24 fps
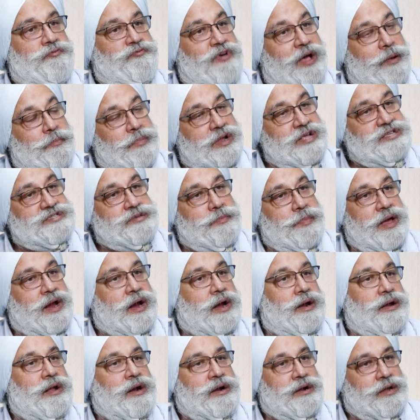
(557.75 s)
fabless
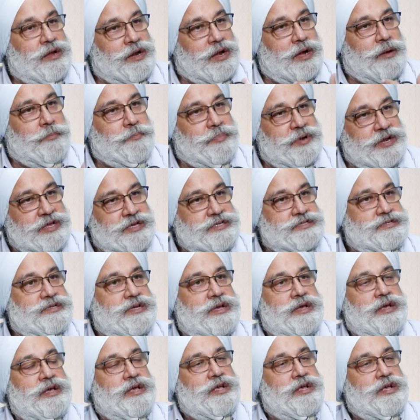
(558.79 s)
semiconductor companies.